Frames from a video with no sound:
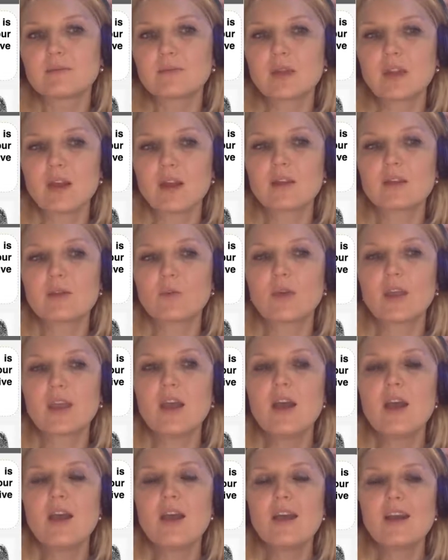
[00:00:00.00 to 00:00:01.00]
Yes, we
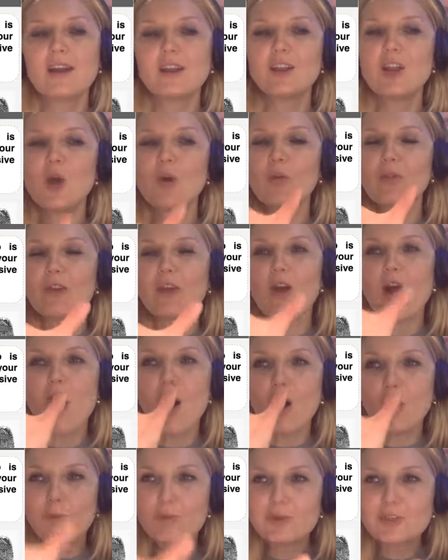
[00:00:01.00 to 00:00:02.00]
know the
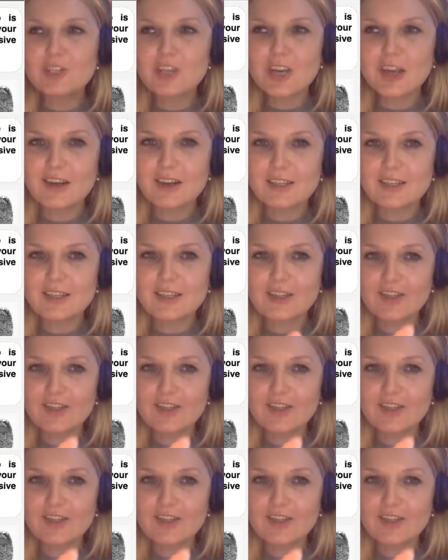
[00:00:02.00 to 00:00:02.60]
object,